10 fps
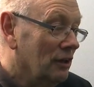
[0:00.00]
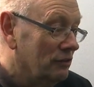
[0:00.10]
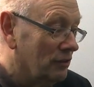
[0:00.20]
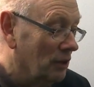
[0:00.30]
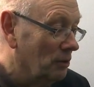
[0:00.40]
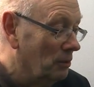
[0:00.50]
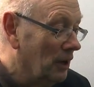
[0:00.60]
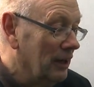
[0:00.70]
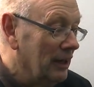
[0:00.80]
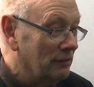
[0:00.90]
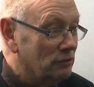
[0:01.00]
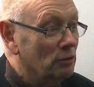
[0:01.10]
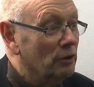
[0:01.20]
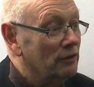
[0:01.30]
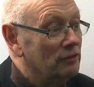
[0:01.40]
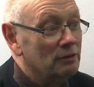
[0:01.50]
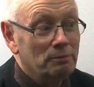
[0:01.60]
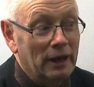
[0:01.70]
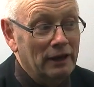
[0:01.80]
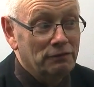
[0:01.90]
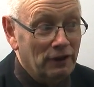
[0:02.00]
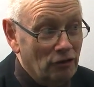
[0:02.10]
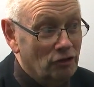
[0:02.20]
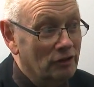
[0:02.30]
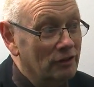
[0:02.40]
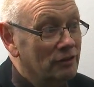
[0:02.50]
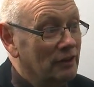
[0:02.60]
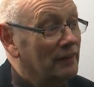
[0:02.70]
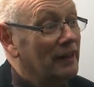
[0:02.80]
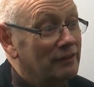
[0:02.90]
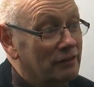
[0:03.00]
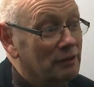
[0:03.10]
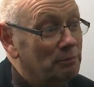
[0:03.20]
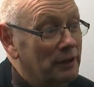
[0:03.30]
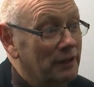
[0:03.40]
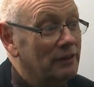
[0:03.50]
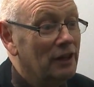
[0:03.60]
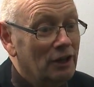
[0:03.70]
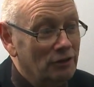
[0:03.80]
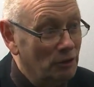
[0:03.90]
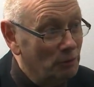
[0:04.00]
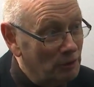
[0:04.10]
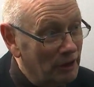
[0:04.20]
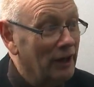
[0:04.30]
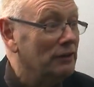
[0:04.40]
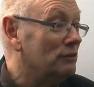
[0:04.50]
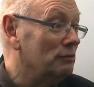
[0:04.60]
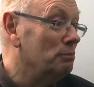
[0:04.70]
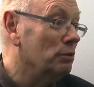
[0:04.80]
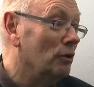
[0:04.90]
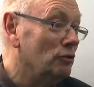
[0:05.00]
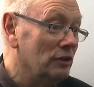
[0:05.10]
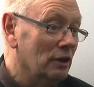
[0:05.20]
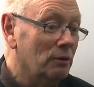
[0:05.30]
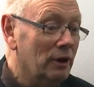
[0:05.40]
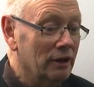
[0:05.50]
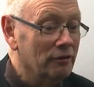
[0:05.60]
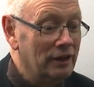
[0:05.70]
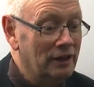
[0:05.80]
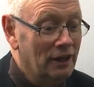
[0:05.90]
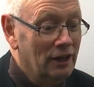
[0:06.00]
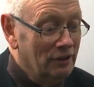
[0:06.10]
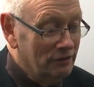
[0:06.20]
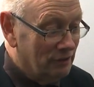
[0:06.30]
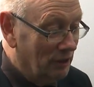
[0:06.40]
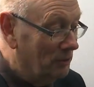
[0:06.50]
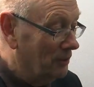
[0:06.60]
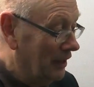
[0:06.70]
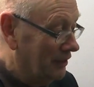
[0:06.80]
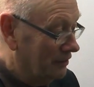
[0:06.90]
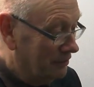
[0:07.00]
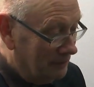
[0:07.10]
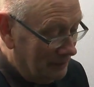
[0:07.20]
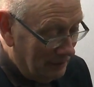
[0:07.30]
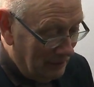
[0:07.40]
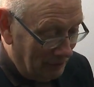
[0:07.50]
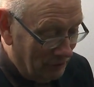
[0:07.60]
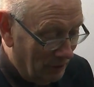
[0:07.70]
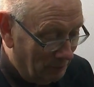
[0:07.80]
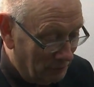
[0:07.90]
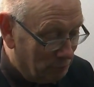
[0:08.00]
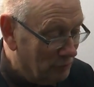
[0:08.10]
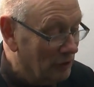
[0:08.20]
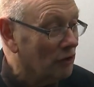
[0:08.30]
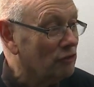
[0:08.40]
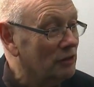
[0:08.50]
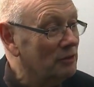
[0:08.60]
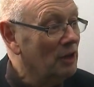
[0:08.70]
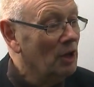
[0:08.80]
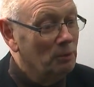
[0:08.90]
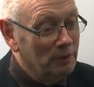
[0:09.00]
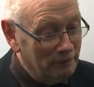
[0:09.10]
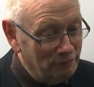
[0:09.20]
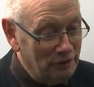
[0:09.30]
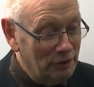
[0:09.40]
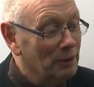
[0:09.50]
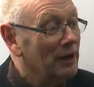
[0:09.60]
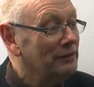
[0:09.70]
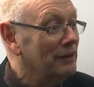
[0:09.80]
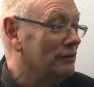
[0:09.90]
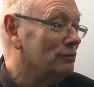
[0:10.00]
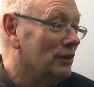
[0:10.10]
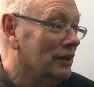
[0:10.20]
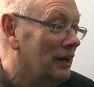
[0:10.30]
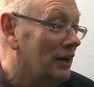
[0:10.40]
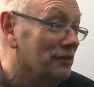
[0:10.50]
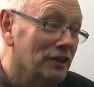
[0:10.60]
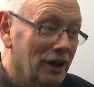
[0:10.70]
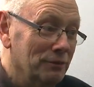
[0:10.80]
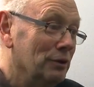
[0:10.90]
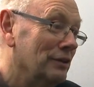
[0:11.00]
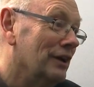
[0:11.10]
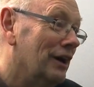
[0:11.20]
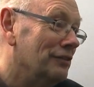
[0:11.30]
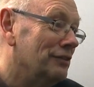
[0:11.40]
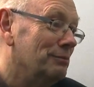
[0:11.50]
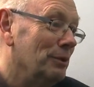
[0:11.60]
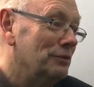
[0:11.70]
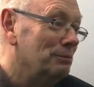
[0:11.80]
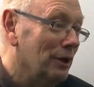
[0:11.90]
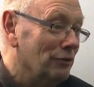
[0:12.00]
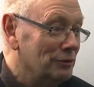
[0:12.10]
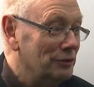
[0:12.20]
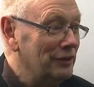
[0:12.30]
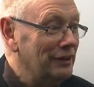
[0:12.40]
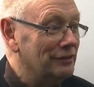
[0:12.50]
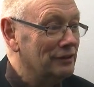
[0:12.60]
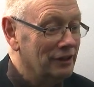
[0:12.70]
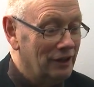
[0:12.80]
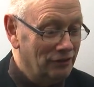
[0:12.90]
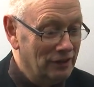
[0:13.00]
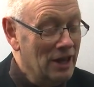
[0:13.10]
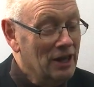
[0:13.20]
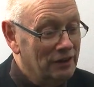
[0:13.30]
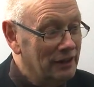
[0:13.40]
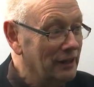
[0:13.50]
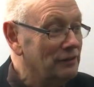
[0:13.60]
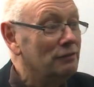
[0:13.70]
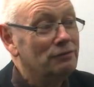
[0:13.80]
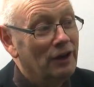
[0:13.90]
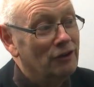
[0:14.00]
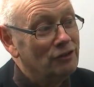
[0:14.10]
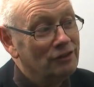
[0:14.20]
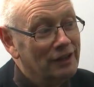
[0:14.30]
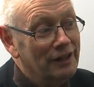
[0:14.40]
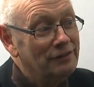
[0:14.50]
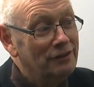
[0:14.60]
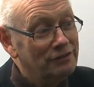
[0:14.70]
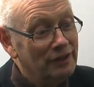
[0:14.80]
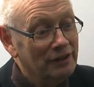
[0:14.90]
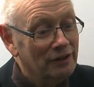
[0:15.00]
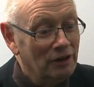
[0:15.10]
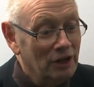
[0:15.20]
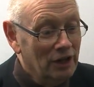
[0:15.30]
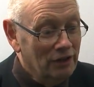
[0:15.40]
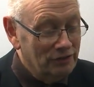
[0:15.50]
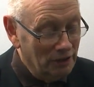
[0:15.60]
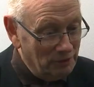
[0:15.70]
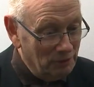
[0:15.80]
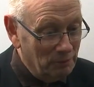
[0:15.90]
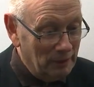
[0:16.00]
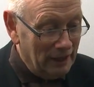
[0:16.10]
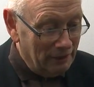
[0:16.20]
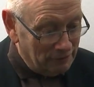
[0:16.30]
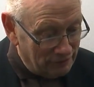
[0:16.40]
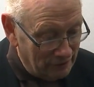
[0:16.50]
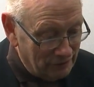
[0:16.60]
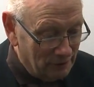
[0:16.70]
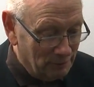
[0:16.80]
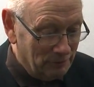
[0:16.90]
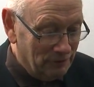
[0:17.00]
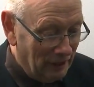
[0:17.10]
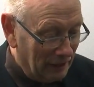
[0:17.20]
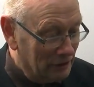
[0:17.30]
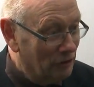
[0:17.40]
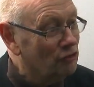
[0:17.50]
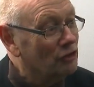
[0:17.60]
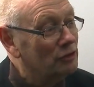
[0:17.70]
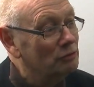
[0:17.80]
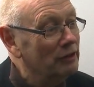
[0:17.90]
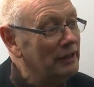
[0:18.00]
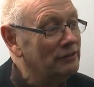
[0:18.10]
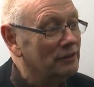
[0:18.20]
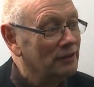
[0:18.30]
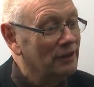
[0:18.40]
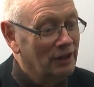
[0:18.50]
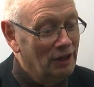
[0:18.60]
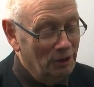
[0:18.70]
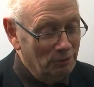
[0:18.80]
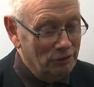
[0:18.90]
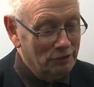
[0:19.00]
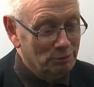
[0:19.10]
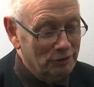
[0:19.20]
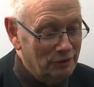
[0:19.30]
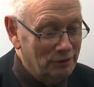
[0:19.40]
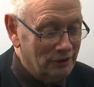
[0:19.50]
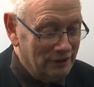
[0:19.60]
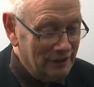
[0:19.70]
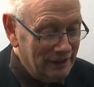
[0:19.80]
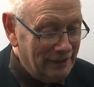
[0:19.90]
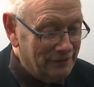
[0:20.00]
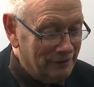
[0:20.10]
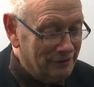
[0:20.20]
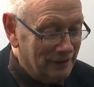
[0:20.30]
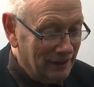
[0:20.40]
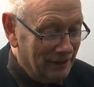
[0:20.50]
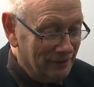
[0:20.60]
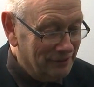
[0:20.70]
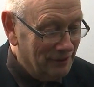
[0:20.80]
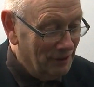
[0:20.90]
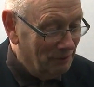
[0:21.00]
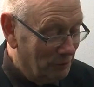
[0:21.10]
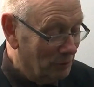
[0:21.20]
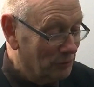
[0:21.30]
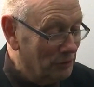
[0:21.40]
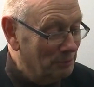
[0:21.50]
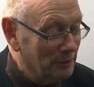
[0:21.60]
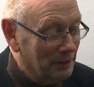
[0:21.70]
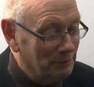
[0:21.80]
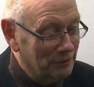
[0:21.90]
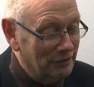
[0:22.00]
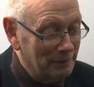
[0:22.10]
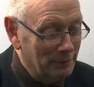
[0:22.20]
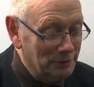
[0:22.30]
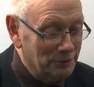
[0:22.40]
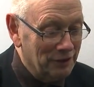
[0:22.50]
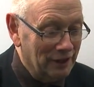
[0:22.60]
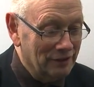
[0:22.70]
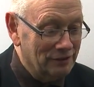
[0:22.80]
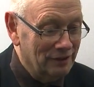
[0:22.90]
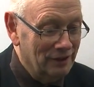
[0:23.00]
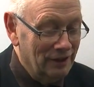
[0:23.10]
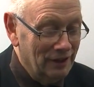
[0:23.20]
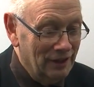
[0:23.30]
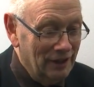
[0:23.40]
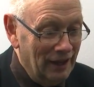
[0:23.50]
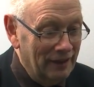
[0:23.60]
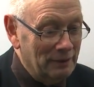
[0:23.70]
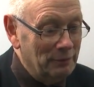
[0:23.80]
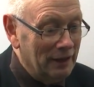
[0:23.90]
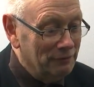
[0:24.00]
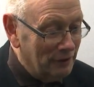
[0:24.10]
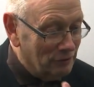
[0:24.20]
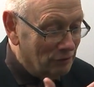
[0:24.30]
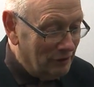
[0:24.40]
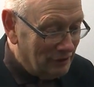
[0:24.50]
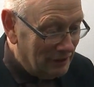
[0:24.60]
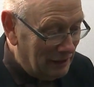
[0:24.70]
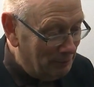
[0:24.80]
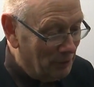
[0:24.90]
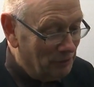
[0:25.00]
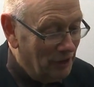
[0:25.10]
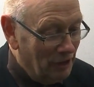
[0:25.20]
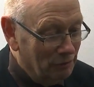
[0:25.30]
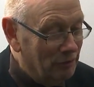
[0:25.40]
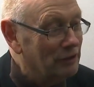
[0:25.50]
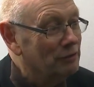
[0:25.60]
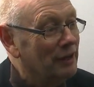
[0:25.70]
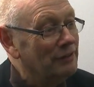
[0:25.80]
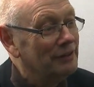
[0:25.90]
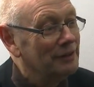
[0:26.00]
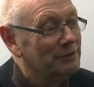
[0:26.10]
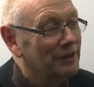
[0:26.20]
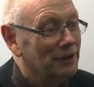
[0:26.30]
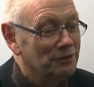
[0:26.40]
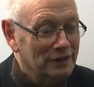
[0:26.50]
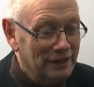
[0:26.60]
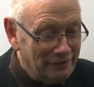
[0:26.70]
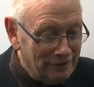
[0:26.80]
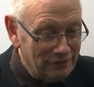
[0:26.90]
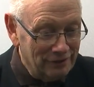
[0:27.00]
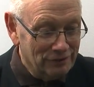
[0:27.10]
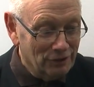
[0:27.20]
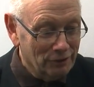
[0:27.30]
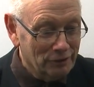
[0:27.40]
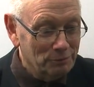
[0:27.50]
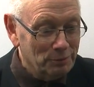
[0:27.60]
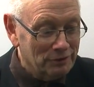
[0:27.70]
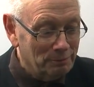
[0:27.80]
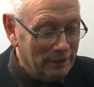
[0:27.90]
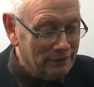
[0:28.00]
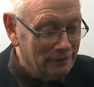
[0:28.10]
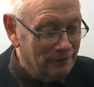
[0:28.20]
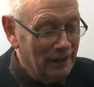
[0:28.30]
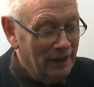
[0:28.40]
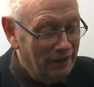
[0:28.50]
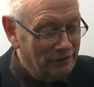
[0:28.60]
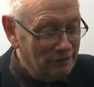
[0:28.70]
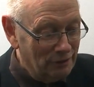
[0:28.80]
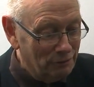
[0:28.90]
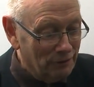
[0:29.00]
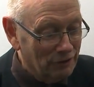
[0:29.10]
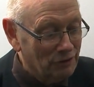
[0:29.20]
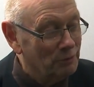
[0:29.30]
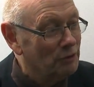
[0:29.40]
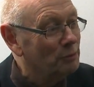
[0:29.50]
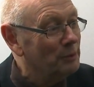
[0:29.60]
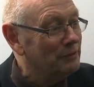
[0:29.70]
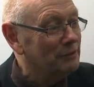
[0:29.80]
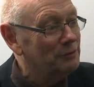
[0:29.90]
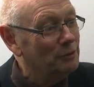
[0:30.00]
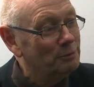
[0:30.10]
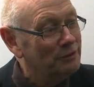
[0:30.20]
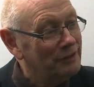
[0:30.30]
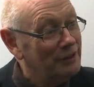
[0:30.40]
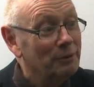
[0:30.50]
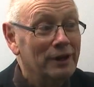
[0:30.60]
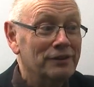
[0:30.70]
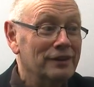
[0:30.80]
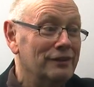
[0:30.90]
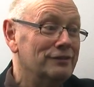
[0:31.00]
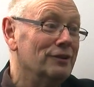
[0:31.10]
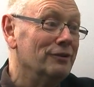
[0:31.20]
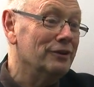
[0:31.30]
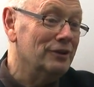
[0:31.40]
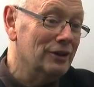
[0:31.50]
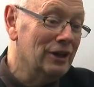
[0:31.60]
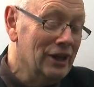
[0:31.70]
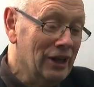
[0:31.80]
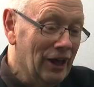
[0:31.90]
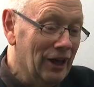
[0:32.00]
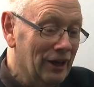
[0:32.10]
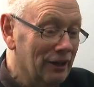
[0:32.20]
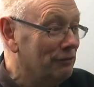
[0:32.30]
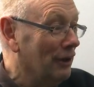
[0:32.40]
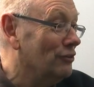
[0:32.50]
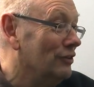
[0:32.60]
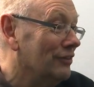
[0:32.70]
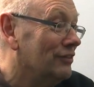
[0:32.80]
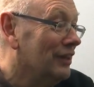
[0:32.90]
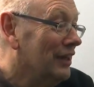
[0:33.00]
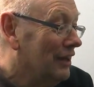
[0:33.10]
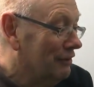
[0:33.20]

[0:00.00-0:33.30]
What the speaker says: So historians obey fashions in their discipline, new lines of approach and inquiry. So in terms of production, we have new ideas for cars, hybrid cars as opposed to petrol diesel cars, the latest fashion, the latest single, so that we have a system of technological reason which is producing the latest things, which will soon become the same old things. And then we have histories that keep on reiterating themselves. The latest historical perspective is the new fashion, which will be superseded by other historical fashions